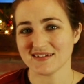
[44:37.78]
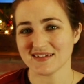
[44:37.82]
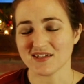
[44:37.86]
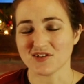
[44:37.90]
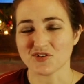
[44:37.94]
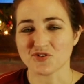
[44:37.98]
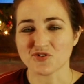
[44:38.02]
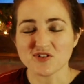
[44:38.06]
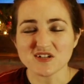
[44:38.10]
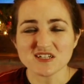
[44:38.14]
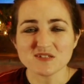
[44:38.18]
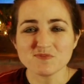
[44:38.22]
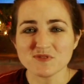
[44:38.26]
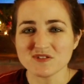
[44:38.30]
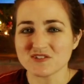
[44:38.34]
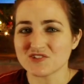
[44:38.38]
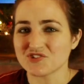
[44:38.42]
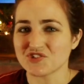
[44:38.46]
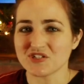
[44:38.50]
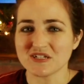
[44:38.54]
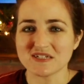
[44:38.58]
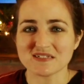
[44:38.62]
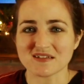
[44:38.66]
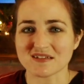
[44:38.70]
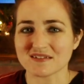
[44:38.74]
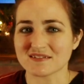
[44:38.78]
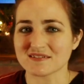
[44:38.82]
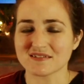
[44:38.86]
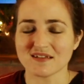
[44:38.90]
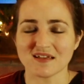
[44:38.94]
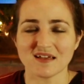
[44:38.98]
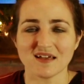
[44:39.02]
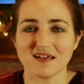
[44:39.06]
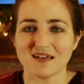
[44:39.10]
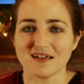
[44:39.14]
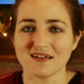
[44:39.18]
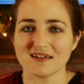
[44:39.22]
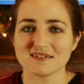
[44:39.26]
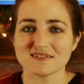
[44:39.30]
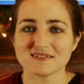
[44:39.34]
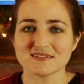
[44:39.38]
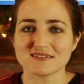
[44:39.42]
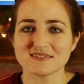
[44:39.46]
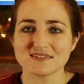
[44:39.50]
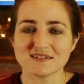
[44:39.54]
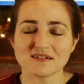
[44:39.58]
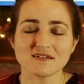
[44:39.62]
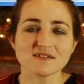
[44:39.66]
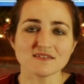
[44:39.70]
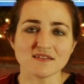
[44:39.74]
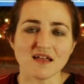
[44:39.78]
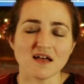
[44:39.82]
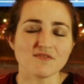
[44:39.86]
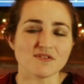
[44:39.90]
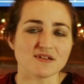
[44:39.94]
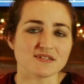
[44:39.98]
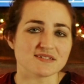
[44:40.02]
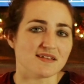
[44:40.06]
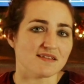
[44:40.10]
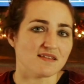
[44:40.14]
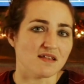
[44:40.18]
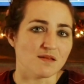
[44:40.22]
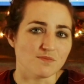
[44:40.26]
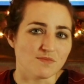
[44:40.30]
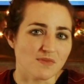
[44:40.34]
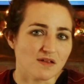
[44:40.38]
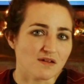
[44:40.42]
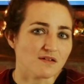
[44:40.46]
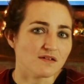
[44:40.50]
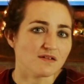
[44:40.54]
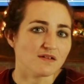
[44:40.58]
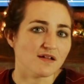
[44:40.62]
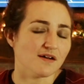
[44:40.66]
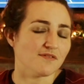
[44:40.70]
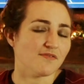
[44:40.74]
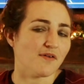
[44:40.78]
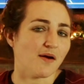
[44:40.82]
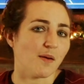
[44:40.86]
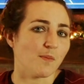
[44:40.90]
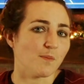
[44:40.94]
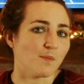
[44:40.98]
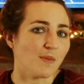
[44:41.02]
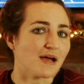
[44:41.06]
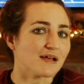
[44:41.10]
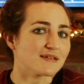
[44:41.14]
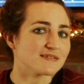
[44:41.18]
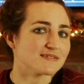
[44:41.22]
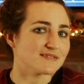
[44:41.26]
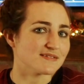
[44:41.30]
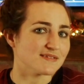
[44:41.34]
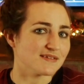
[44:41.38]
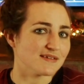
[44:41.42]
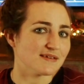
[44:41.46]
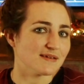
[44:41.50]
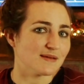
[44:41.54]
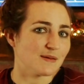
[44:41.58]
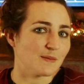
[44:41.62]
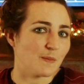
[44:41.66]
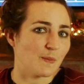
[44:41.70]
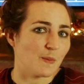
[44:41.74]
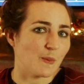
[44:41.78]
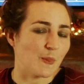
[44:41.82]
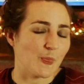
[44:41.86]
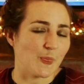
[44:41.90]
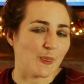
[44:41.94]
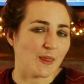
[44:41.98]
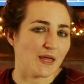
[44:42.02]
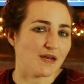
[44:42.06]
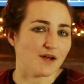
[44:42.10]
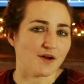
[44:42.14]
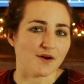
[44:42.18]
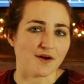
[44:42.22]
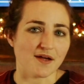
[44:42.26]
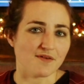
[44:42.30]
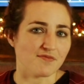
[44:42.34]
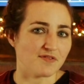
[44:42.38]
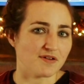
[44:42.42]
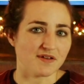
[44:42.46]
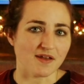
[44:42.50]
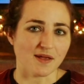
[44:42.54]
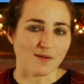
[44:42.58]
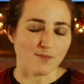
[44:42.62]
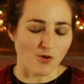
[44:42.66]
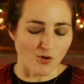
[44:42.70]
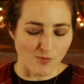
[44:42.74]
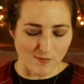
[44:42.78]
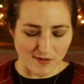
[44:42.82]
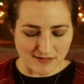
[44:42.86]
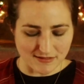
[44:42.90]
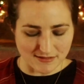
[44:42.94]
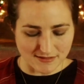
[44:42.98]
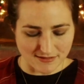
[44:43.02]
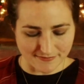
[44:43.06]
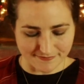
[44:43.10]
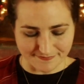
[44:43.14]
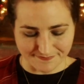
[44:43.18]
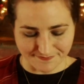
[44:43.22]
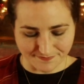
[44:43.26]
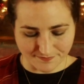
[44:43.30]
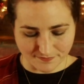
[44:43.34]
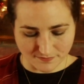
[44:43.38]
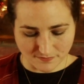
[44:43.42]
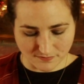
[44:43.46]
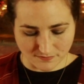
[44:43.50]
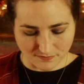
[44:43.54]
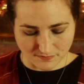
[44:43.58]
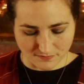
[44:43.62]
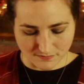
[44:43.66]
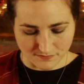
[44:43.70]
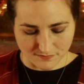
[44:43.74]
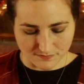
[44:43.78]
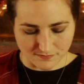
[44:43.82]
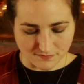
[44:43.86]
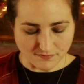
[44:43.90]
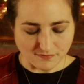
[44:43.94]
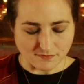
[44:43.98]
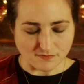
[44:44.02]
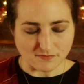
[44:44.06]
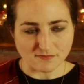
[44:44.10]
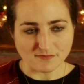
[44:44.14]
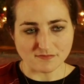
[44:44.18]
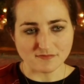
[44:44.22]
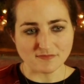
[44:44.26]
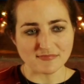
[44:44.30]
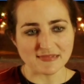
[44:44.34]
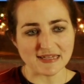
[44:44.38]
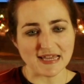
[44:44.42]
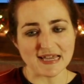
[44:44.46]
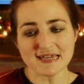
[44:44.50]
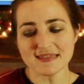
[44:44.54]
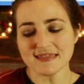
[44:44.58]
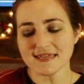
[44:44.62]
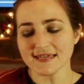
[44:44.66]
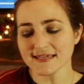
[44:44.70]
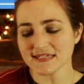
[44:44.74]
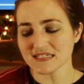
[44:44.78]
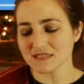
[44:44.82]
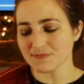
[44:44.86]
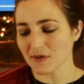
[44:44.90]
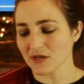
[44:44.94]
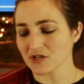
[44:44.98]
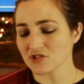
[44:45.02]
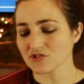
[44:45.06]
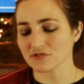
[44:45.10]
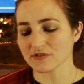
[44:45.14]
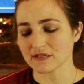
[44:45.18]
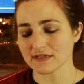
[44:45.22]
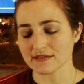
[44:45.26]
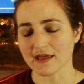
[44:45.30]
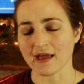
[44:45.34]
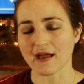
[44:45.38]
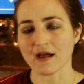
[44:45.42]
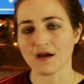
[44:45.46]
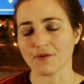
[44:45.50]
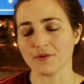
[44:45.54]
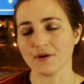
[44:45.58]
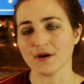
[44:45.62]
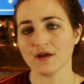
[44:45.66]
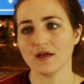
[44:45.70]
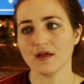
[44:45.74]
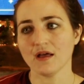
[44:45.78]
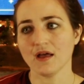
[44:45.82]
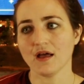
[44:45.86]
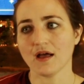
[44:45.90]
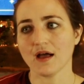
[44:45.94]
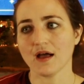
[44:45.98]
Can Christmas Jesus still love us in the middle of our mess and our everyday moments? I think especially now